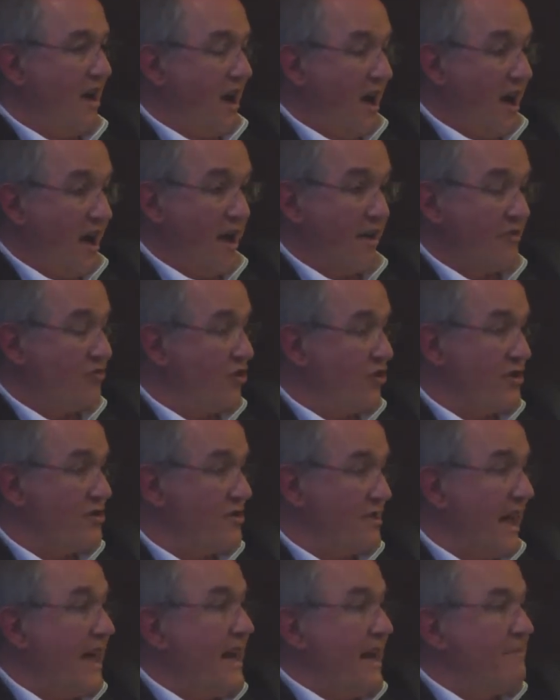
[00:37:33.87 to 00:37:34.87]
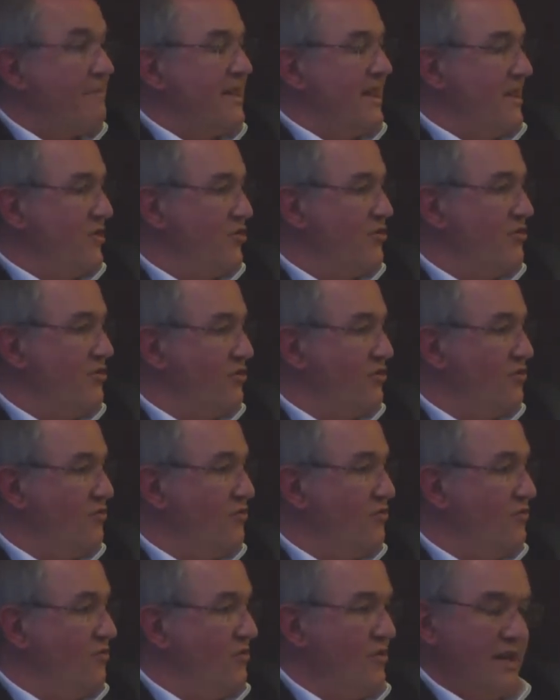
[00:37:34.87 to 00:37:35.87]
are just adaptation
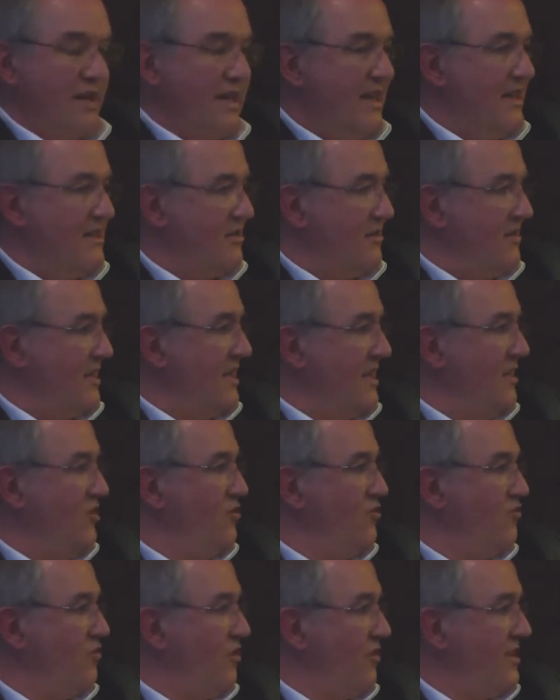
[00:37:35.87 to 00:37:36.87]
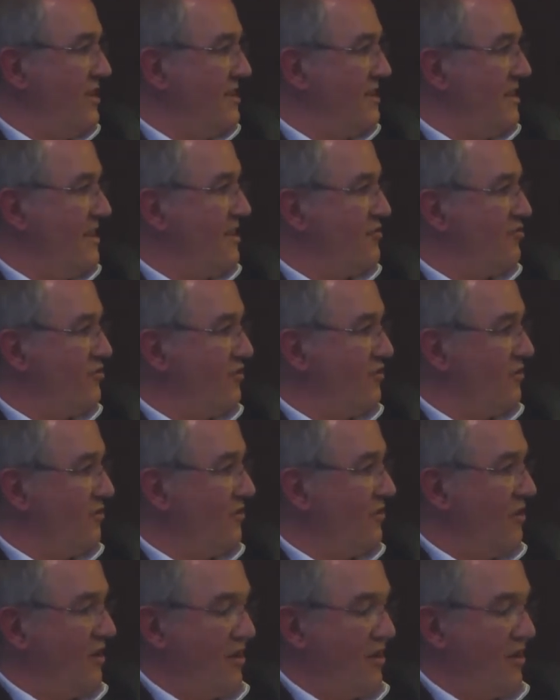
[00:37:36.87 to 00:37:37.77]
to either EU or international